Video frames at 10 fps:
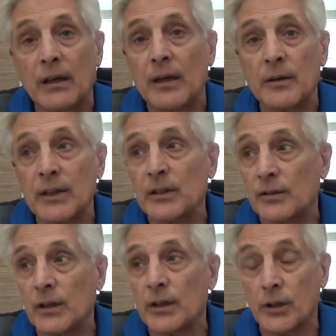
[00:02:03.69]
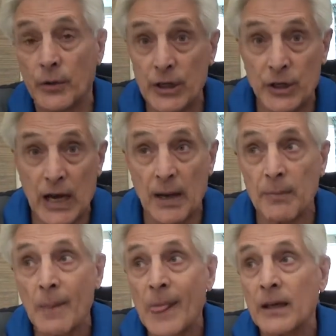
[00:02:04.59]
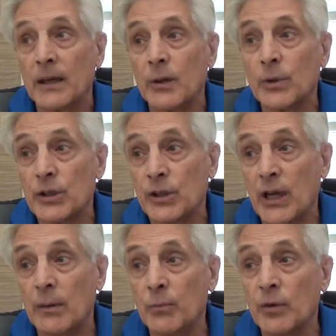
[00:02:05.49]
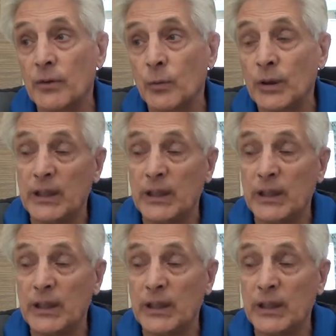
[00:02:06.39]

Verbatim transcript: Uh, he's done a great job, and we just kept moving.